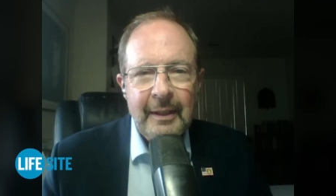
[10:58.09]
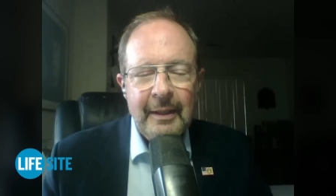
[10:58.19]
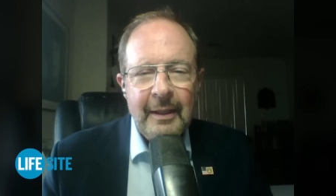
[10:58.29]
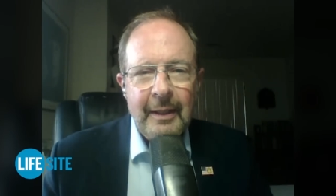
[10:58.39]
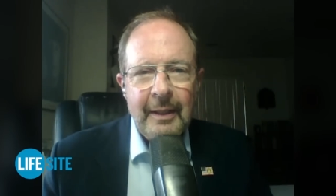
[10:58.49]

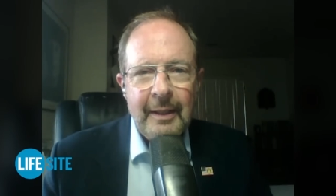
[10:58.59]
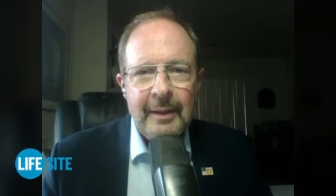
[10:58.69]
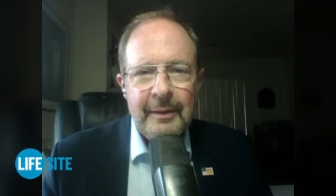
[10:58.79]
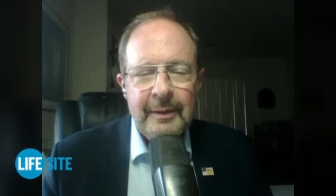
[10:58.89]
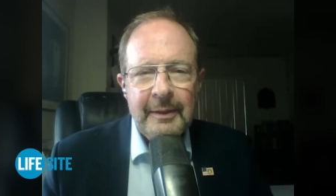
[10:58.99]

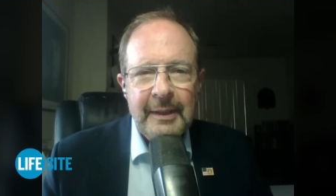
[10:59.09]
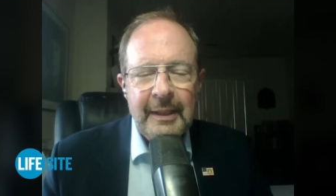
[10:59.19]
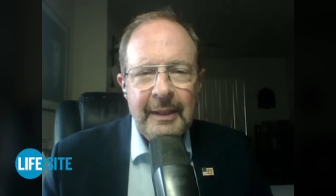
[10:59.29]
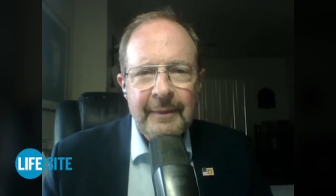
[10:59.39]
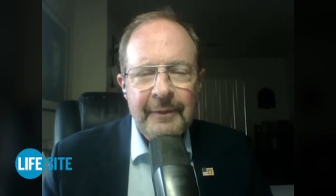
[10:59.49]
that
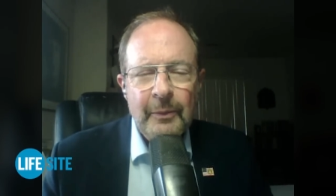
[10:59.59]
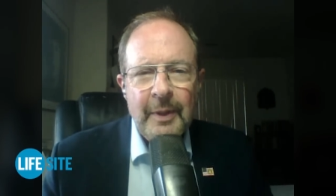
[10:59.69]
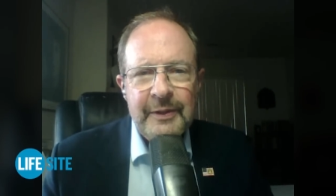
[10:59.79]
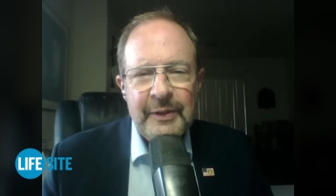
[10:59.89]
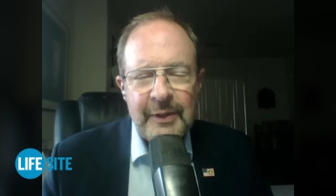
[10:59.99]
if there
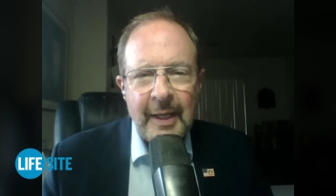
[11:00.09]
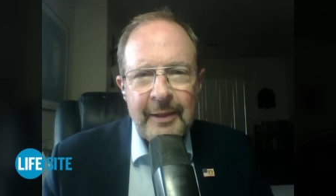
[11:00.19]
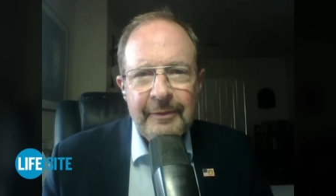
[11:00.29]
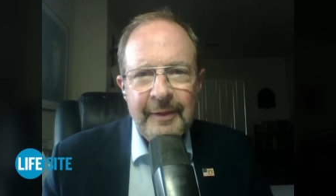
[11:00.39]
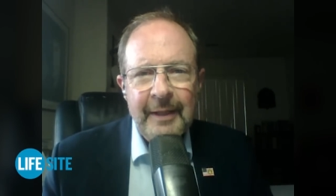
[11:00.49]
was this kind of
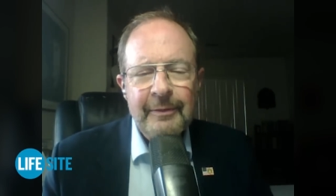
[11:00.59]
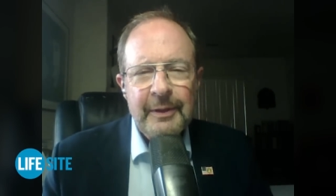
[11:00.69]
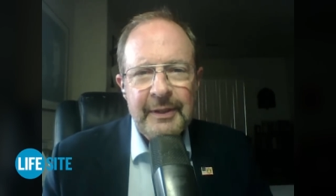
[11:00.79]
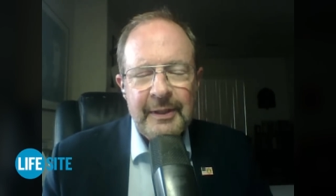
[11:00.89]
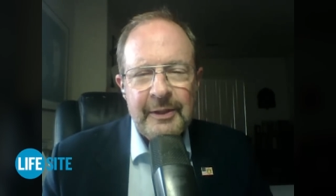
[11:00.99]

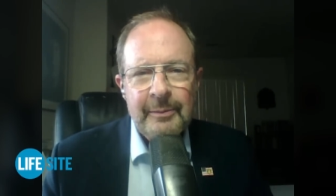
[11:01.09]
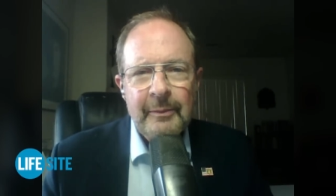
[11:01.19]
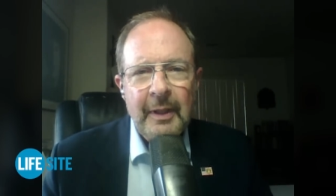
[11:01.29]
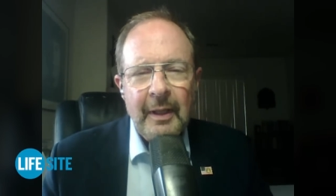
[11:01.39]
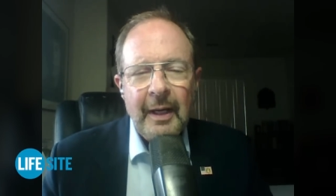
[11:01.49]
favoritism,
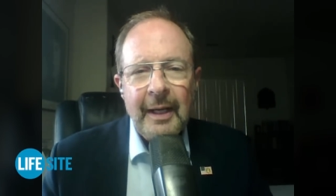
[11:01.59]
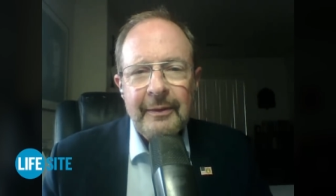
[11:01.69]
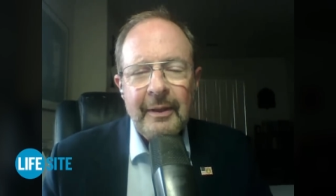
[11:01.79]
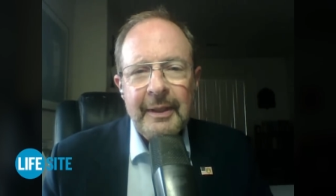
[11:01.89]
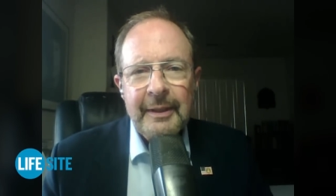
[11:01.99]
I
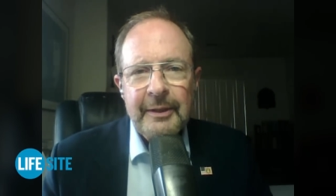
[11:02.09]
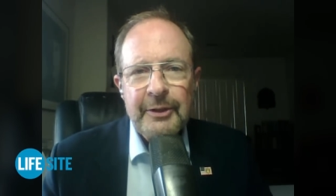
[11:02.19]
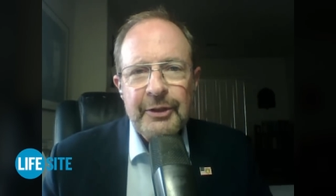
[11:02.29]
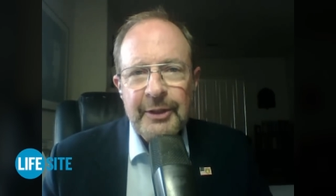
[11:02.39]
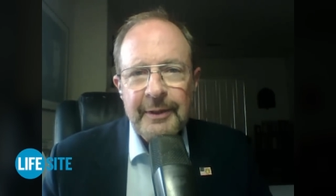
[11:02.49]
thought it could
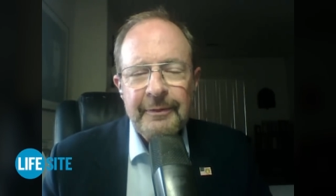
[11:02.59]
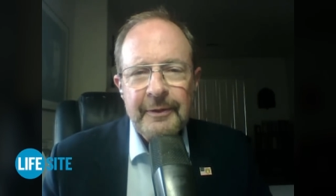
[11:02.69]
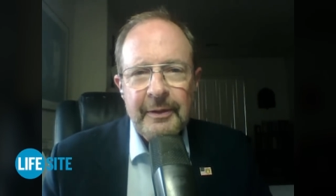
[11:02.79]
shift